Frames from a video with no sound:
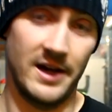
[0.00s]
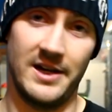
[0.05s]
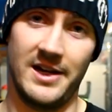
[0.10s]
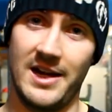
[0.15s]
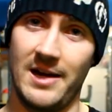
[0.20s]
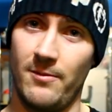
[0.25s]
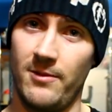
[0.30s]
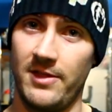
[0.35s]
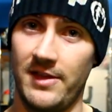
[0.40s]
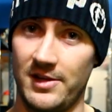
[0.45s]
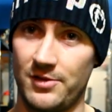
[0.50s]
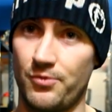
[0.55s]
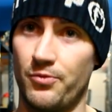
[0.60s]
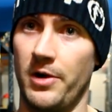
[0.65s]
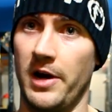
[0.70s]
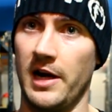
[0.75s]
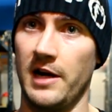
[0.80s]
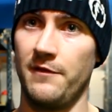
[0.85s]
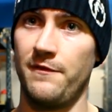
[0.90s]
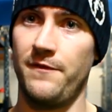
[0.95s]
And you get one that's
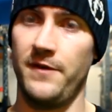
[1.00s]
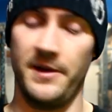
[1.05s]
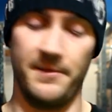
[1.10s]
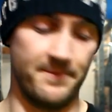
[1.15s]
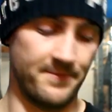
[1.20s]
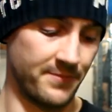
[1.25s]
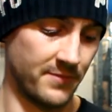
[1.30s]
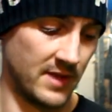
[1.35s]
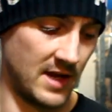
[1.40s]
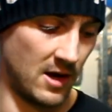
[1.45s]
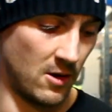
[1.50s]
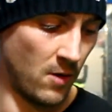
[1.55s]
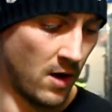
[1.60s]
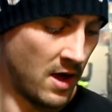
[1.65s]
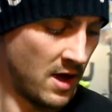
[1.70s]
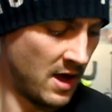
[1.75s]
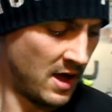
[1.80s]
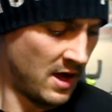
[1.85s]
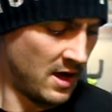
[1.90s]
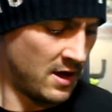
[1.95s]
really thin. Now,